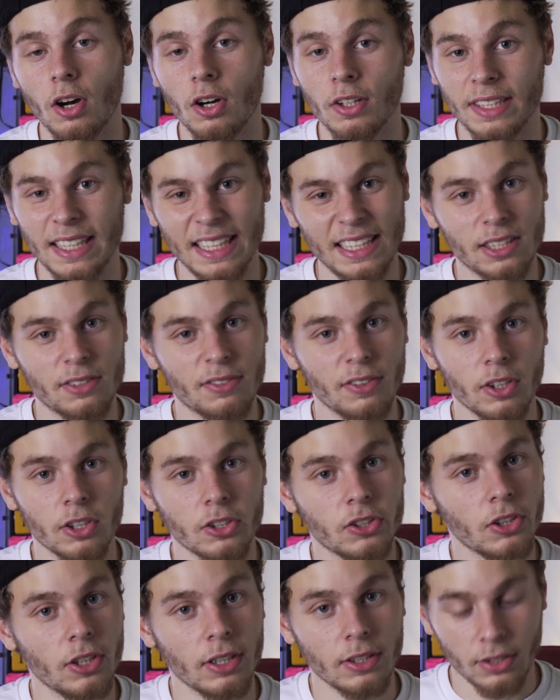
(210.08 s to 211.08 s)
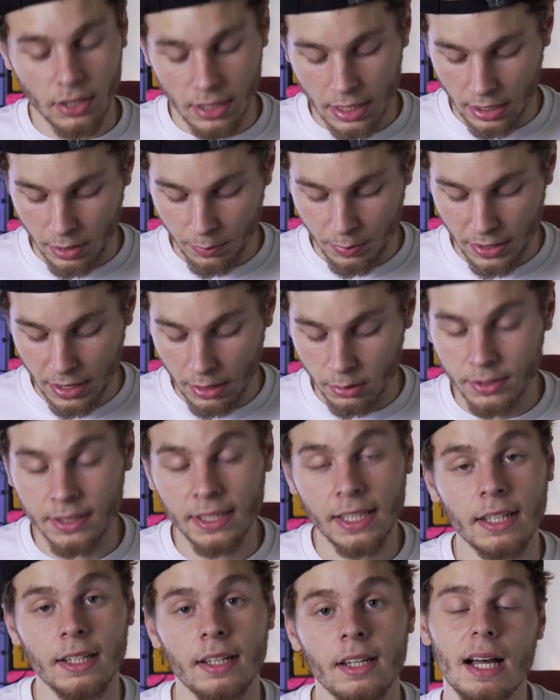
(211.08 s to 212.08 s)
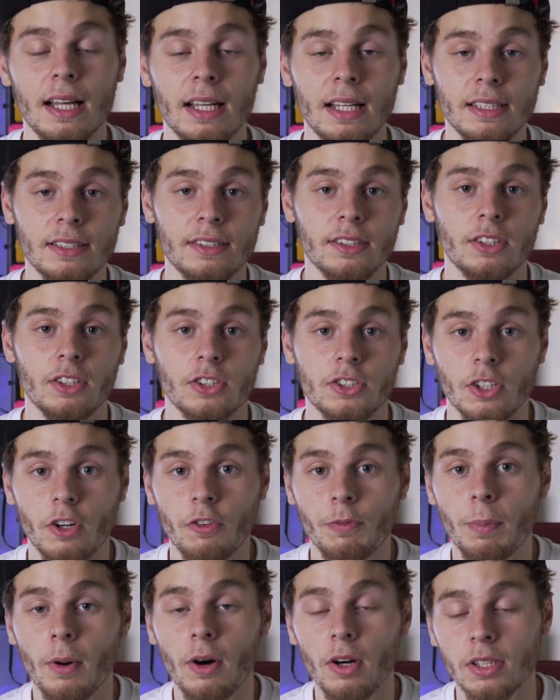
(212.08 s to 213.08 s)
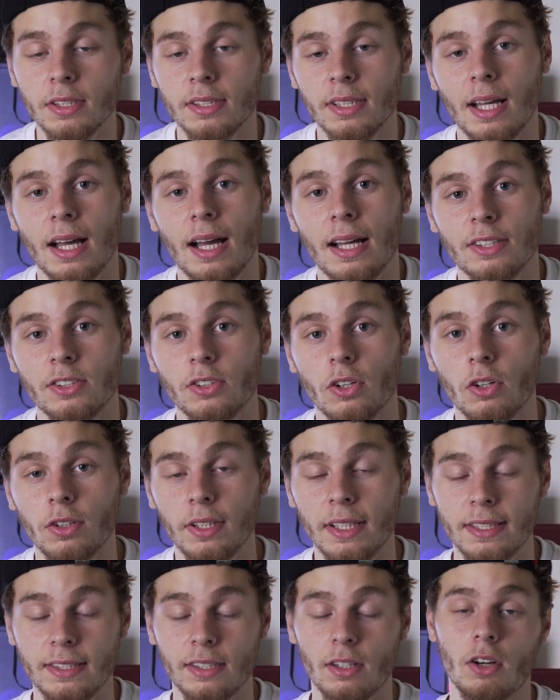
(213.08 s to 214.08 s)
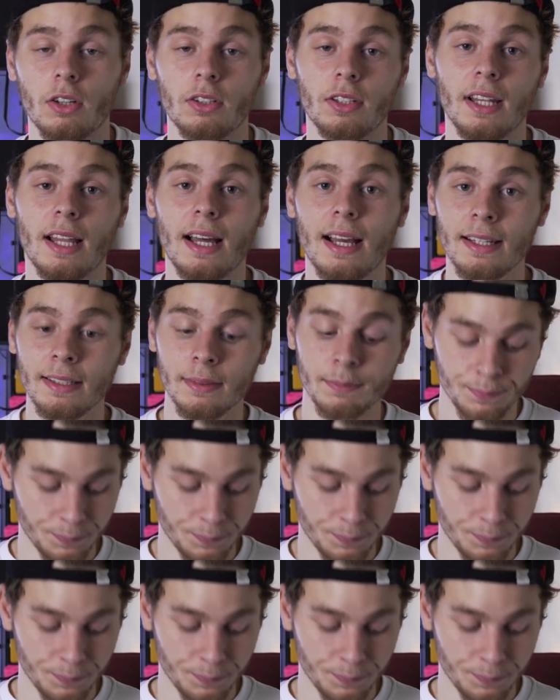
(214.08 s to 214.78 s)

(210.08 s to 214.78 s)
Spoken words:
or NiceFoto, I don't know how you pronounce it, as the softbox. I saw this online